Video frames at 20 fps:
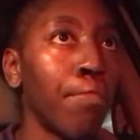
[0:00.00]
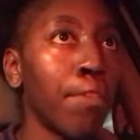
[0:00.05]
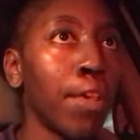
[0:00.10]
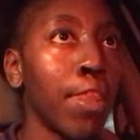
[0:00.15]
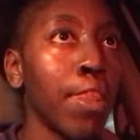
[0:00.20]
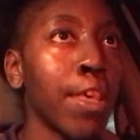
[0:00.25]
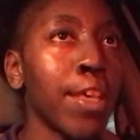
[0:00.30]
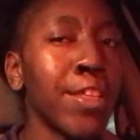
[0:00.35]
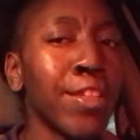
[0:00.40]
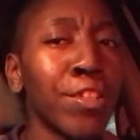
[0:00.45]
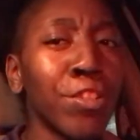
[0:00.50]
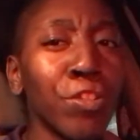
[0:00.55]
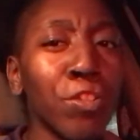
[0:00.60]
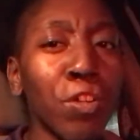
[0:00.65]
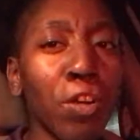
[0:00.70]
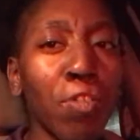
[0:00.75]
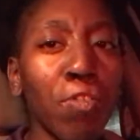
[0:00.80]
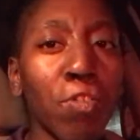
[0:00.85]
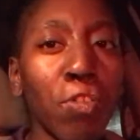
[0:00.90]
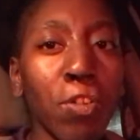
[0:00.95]
And then, you
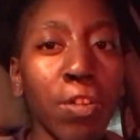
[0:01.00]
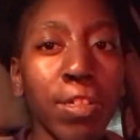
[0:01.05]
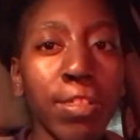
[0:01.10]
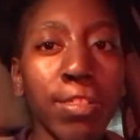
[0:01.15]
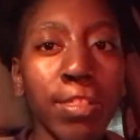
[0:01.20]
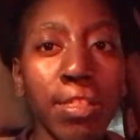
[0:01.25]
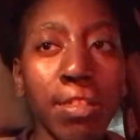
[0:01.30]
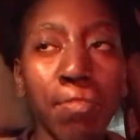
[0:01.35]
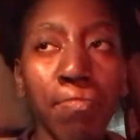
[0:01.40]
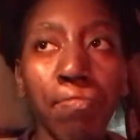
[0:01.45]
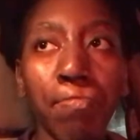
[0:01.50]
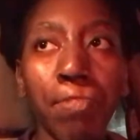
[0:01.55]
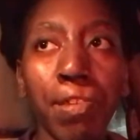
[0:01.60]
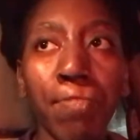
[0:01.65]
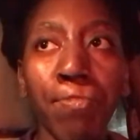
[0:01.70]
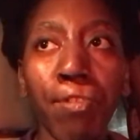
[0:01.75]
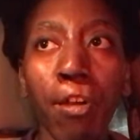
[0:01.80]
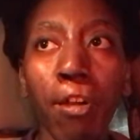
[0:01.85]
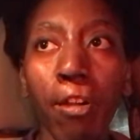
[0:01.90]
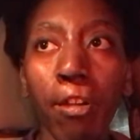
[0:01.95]
know, of course,
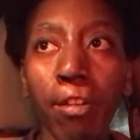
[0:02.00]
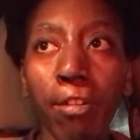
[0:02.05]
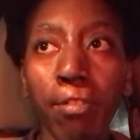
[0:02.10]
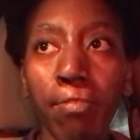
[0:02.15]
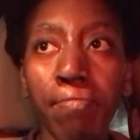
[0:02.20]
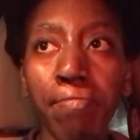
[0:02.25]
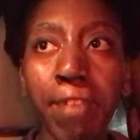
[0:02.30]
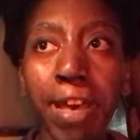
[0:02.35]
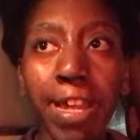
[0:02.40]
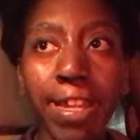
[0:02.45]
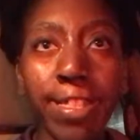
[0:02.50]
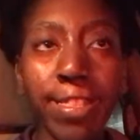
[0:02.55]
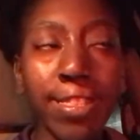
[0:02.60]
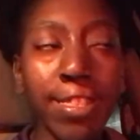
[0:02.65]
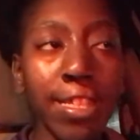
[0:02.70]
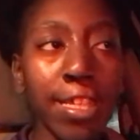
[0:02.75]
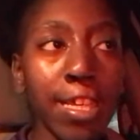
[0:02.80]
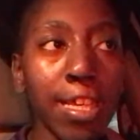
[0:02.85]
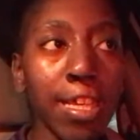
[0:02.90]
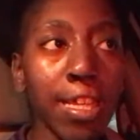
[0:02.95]
people are on
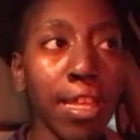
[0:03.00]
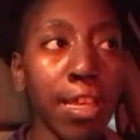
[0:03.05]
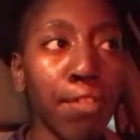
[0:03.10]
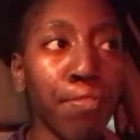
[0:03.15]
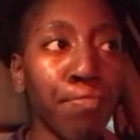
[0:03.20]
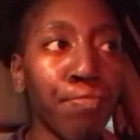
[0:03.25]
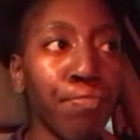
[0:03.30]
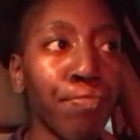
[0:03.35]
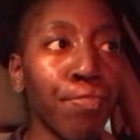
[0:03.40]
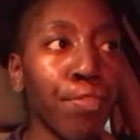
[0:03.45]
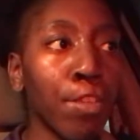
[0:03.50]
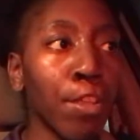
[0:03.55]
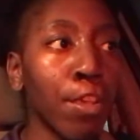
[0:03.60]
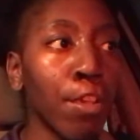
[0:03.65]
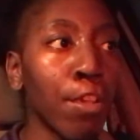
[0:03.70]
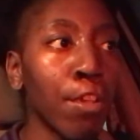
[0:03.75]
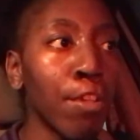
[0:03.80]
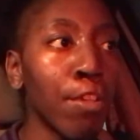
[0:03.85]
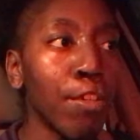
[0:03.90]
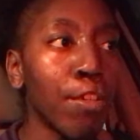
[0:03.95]
medicine and,
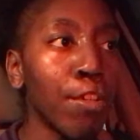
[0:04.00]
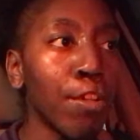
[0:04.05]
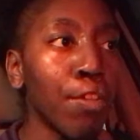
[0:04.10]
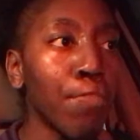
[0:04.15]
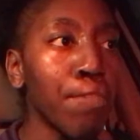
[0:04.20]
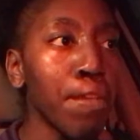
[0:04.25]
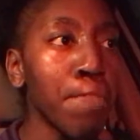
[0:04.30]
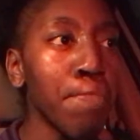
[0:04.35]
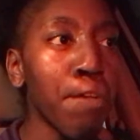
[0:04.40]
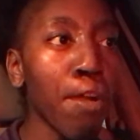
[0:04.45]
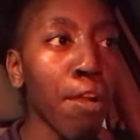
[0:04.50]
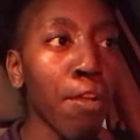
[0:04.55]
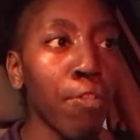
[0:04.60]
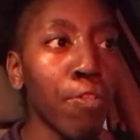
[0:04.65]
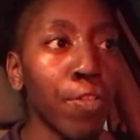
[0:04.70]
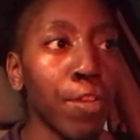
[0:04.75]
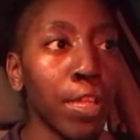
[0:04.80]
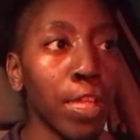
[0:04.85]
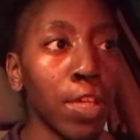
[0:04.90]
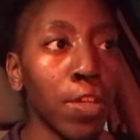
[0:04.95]
you know, people
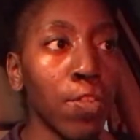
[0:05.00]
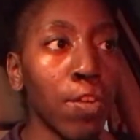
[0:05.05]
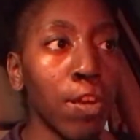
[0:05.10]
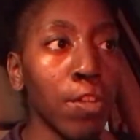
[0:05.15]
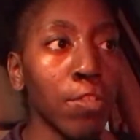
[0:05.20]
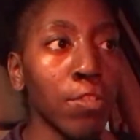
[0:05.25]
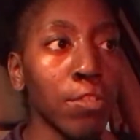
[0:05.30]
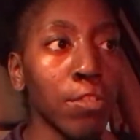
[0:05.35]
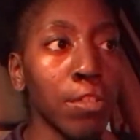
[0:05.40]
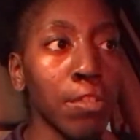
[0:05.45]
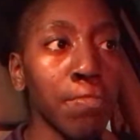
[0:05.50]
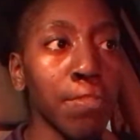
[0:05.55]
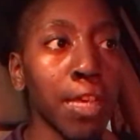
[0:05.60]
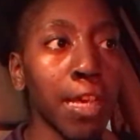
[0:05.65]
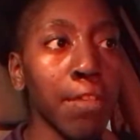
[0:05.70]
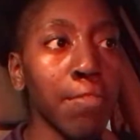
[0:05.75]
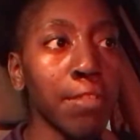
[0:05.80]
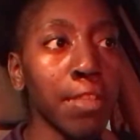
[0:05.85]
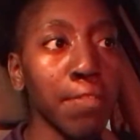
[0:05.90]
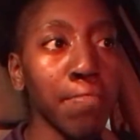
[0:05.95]
aren't feeling well. So
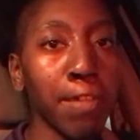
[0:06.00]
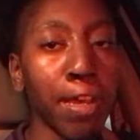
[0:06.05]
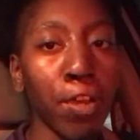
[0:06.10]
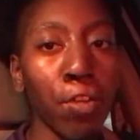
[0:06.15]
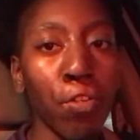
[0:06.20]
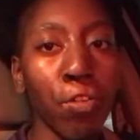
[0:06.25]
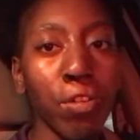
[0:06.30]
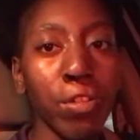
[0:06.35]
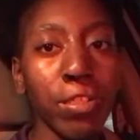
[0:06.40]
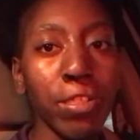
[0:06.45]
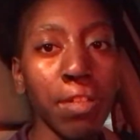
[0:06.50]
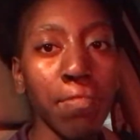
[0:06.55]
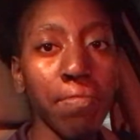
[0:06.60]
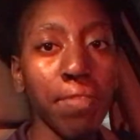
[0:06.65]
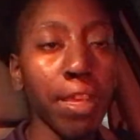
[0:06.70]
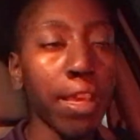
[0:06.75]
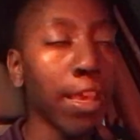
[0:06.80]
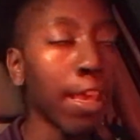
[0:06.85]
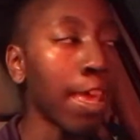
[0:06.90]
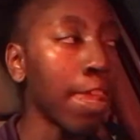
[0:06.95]
sometimes they might order
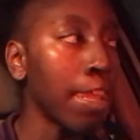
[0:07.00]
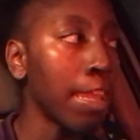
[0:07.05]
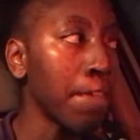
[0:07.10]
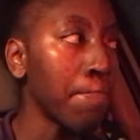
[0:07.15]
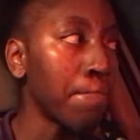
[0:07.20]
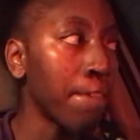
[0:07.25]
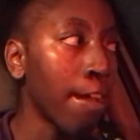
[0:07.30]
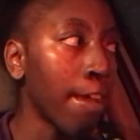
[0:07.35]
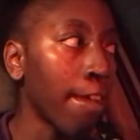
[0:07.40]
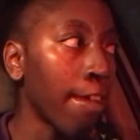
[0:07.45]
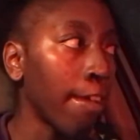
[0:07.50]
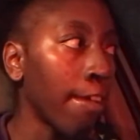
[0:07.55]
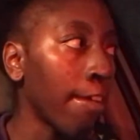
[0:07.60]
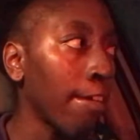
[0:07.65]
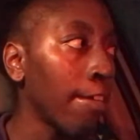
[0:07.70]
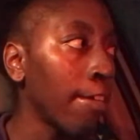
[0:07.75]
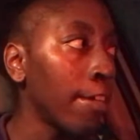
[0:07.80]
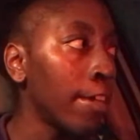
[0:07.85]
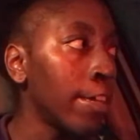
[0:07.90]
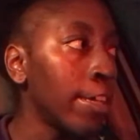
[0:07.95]
something and they
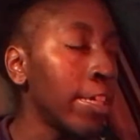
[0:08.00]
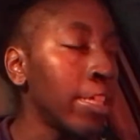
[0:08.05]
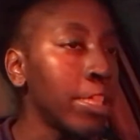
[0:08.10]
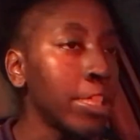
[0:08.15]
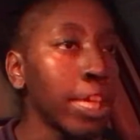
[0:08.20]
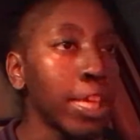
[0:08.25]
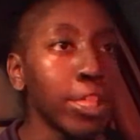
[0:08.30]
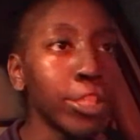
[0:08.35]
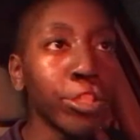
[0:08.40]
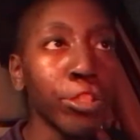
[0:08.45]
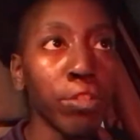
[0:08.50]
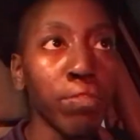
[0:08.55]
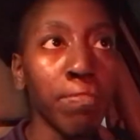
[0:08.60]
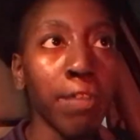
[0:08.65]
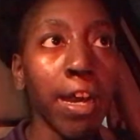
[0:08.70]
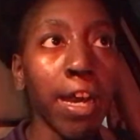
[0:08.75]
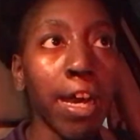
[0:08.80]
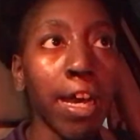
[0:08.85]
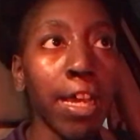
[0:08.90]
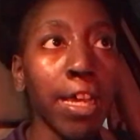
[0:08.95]
might change their
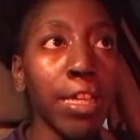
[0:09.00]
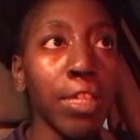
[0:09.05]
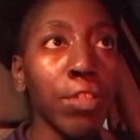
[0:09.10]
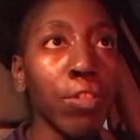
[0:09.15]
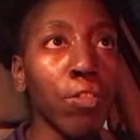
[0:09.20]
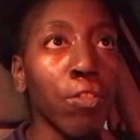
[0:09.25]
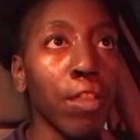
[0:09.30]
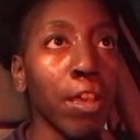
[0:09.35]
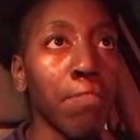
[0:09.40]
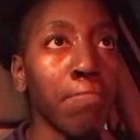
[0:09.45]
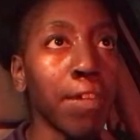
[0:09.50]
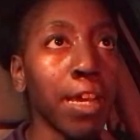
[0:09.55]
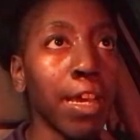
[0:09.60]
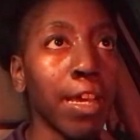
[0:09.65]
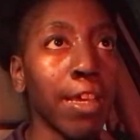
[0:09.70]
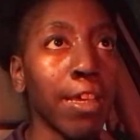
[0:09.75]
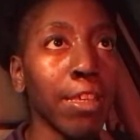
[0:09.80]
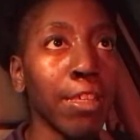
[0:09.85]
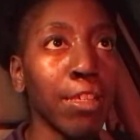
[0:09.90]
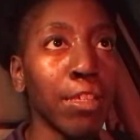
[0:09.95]
mind or they
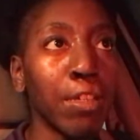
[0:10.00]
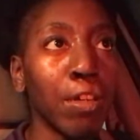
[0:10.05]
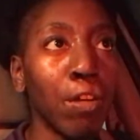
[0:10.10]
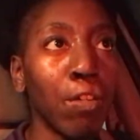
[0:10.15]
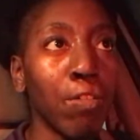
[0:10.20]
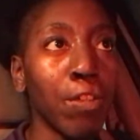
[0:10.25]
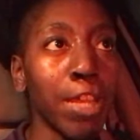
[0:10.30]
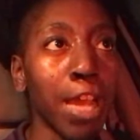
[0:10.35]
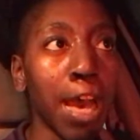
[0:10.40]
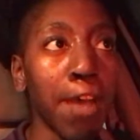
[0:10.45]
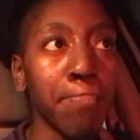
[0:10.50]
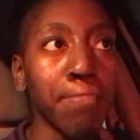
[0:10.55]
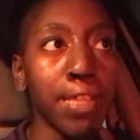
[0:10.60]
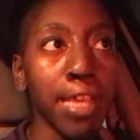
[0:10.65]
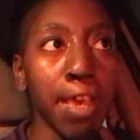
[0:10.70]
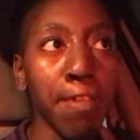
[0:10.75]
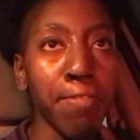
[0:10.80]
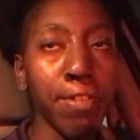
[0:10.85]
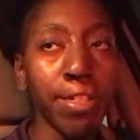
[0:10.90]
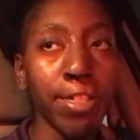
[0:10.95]
might, you know, not
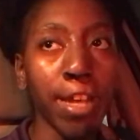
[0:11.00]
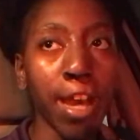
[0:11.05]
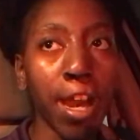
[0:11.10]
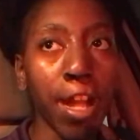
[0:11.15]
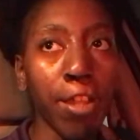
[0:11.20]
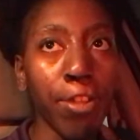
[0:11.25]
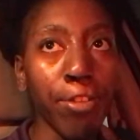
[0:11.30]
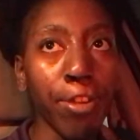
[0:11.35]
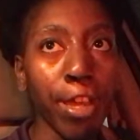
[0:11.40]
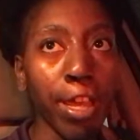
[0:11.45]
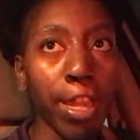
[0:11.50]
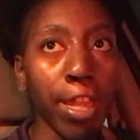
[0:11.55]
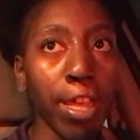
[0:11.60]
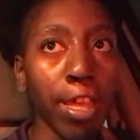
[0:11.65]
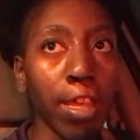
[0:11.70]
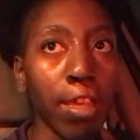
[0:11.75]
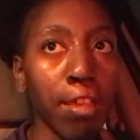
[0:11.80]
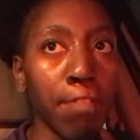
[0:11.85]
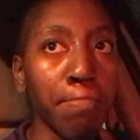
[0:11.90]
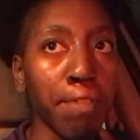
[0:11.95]
be able to tolerate it.